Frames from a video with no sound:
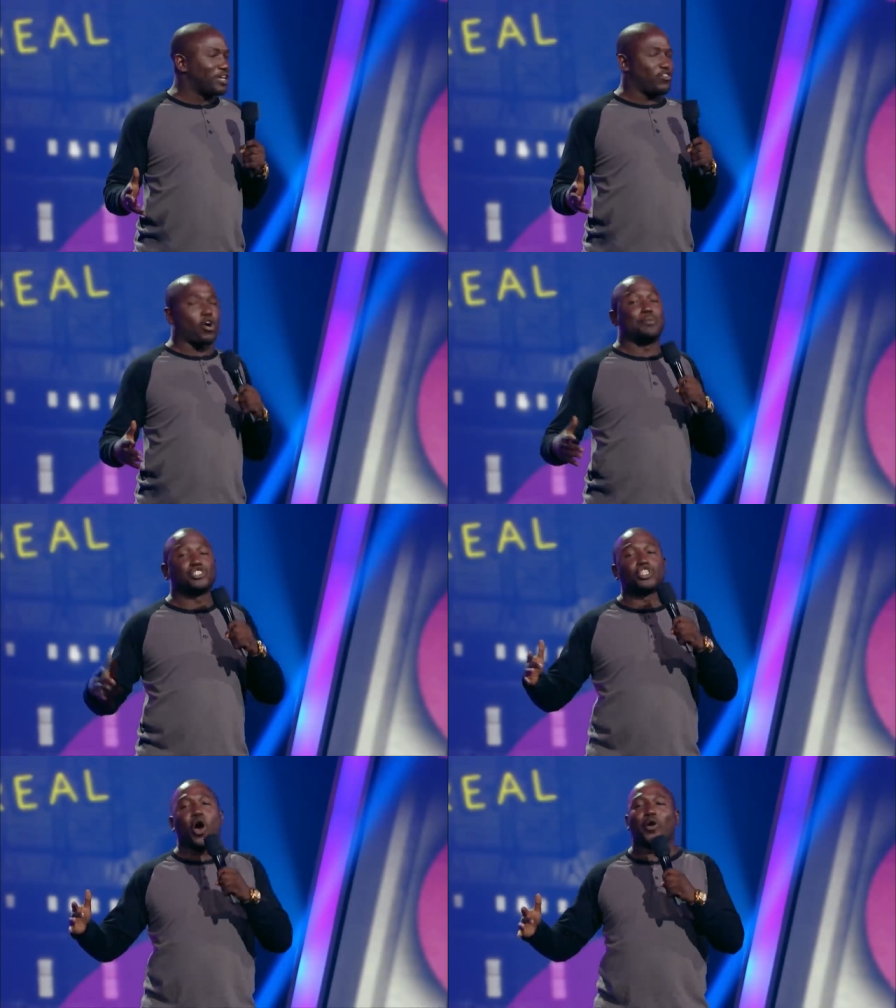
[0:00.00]
You never, I'm
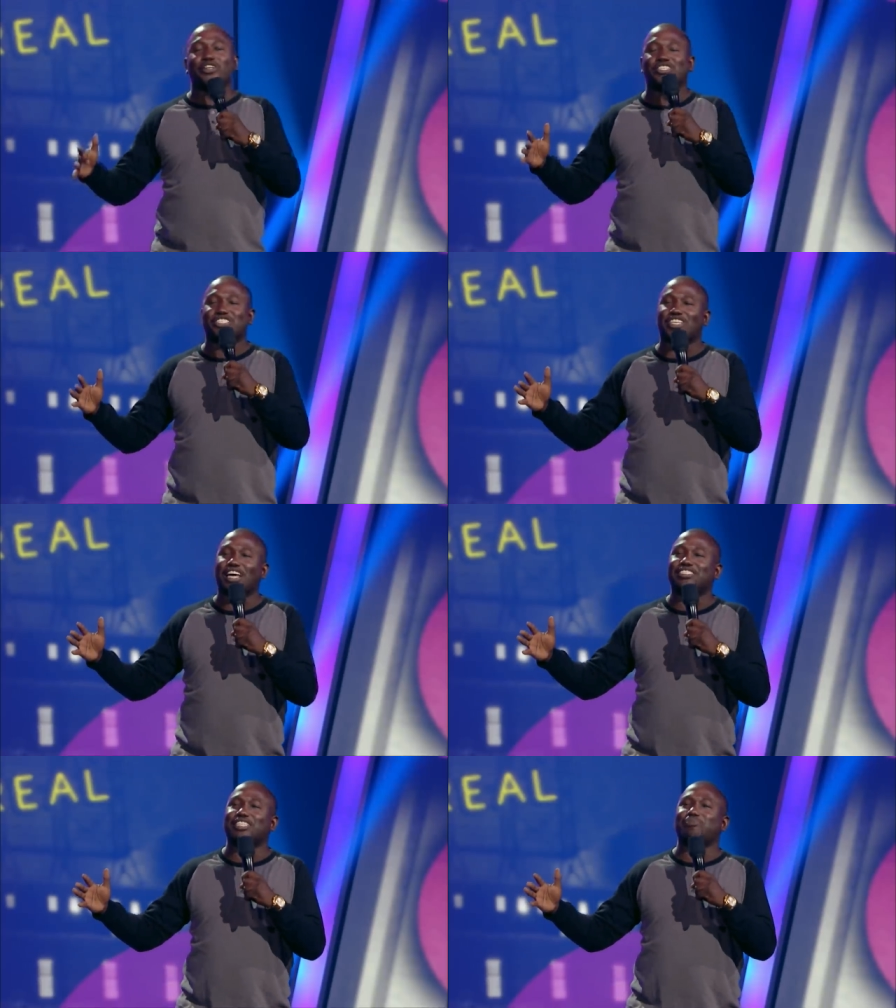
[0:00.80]
sorry, your
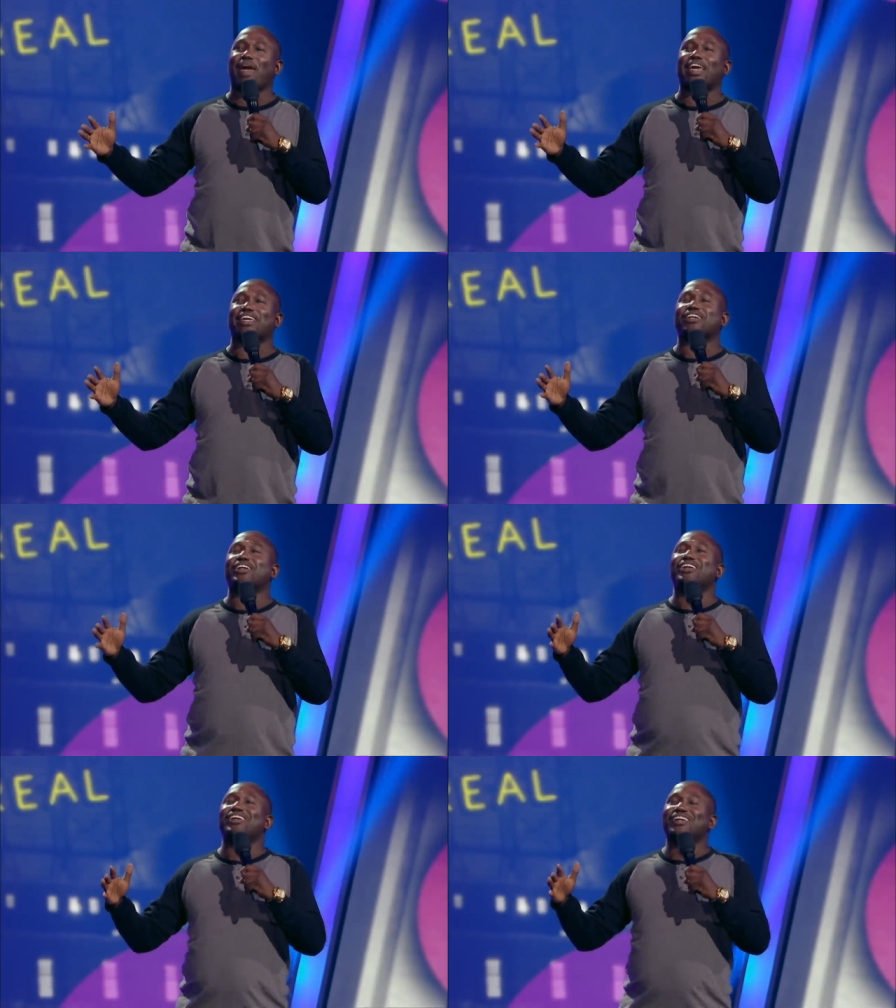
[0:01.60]
son didn't make it.
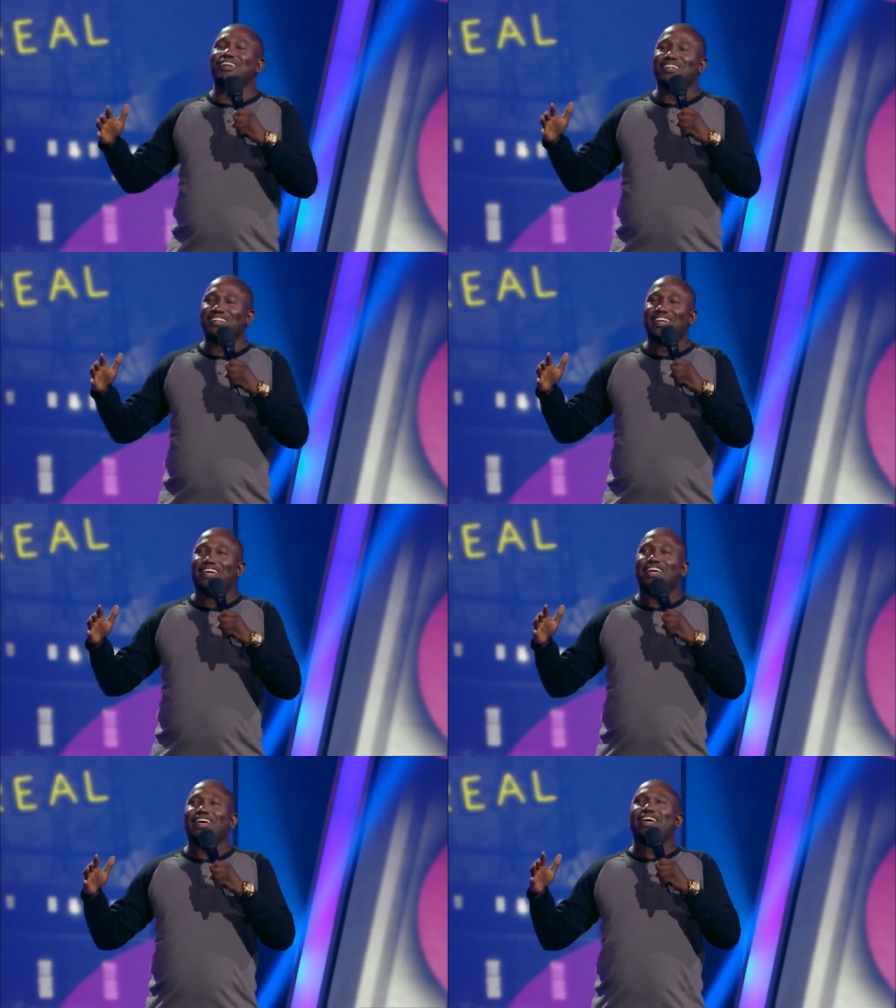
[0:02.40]

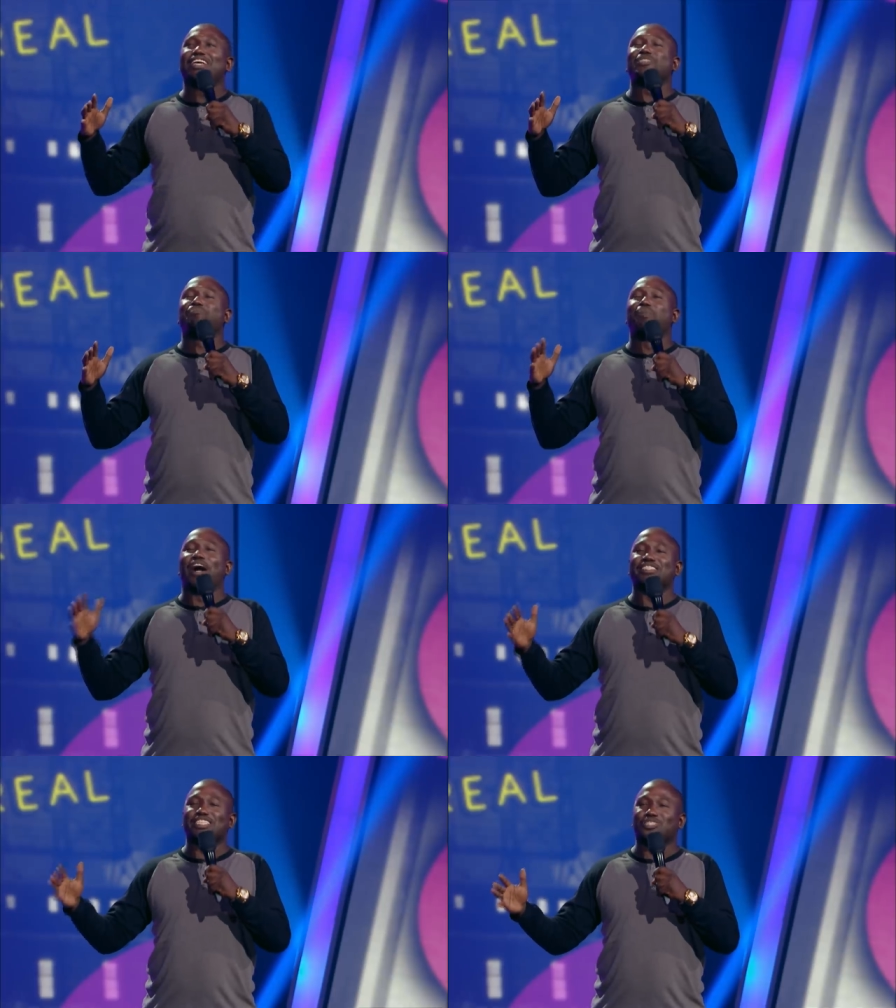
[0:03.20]
His
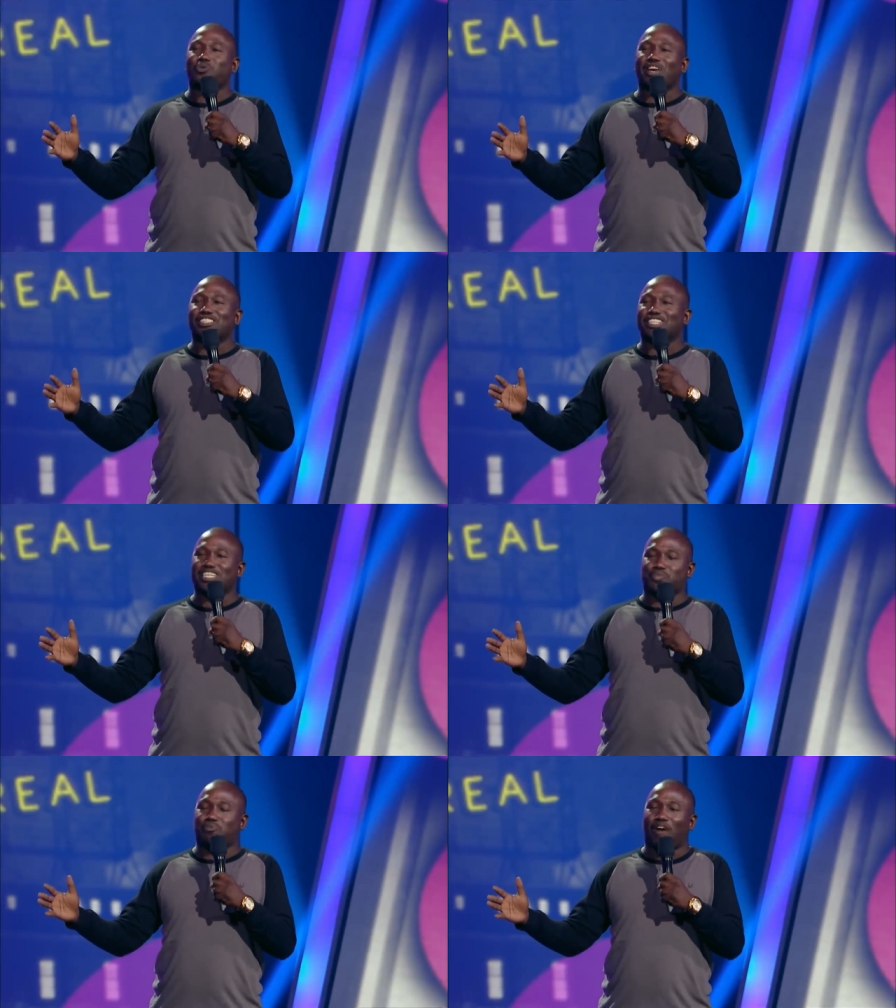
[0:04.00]
bunions went into
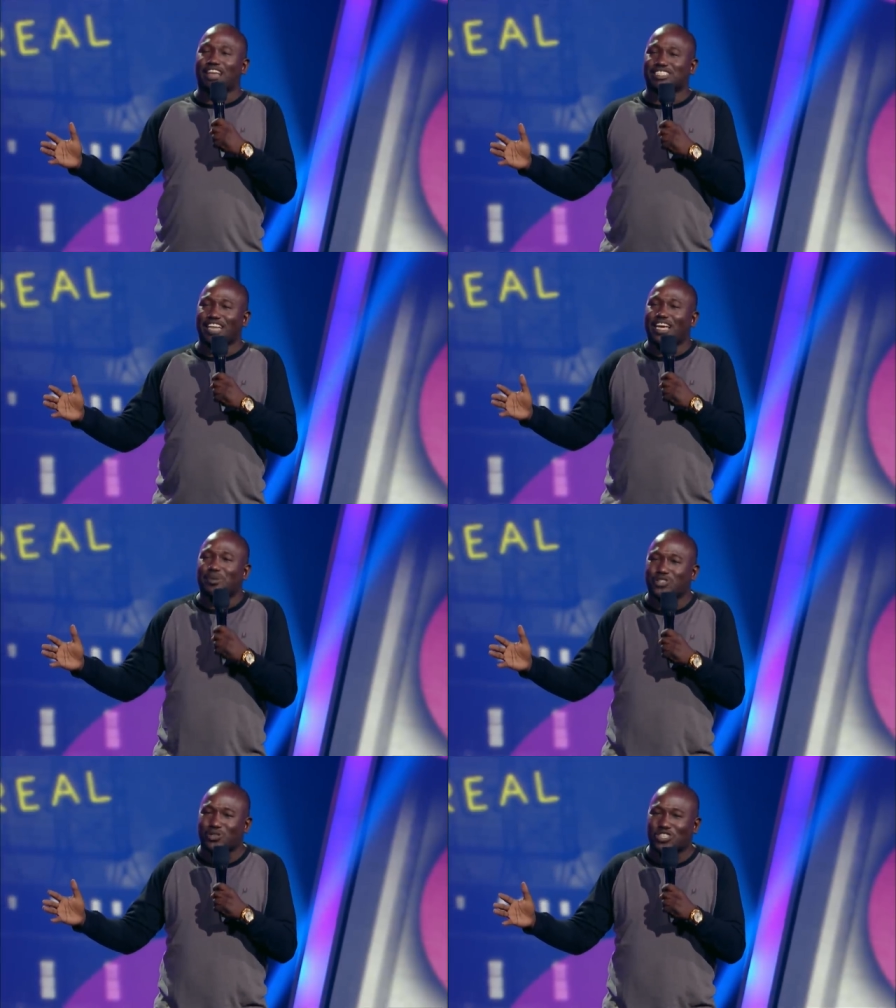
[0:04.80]
his prostate.
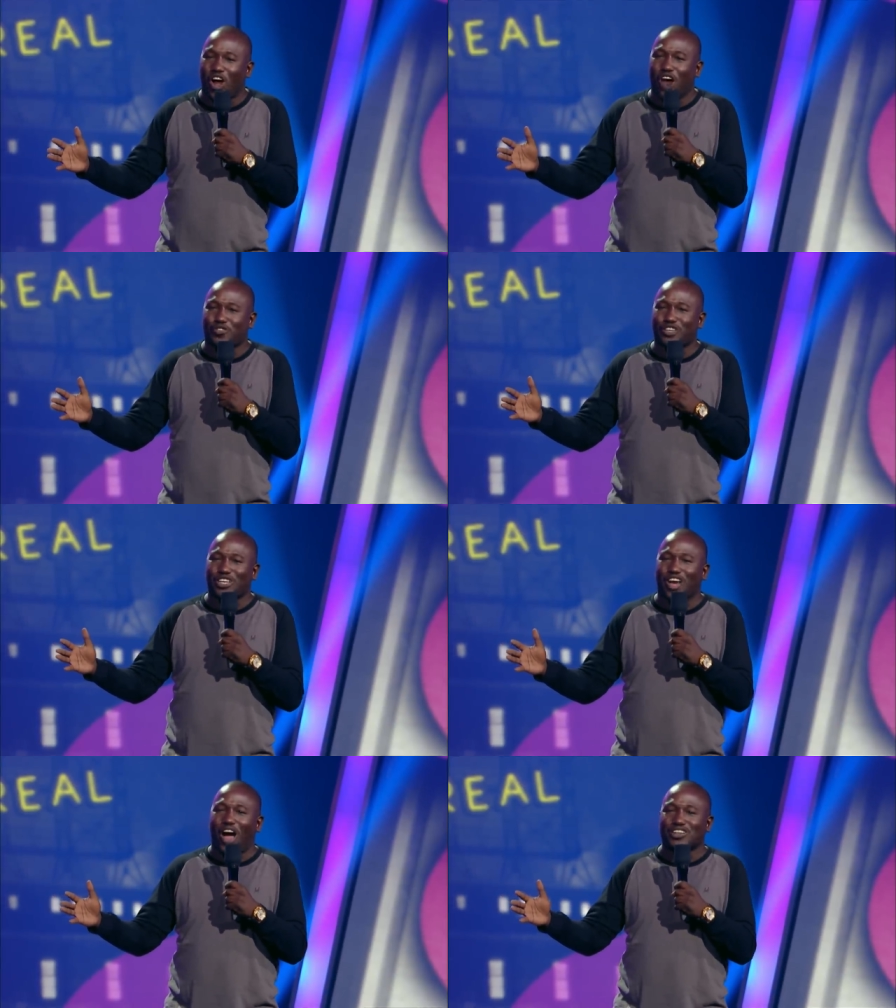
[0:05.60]
I'm so sorry for
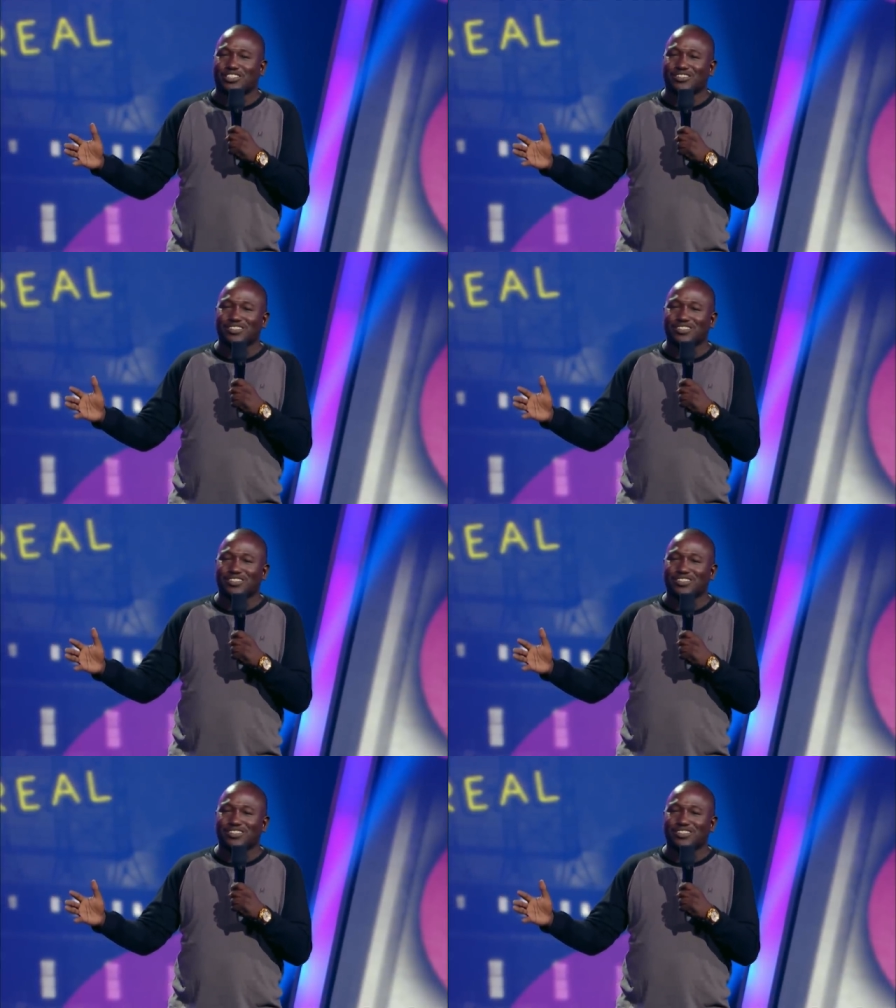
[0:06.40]
your loss.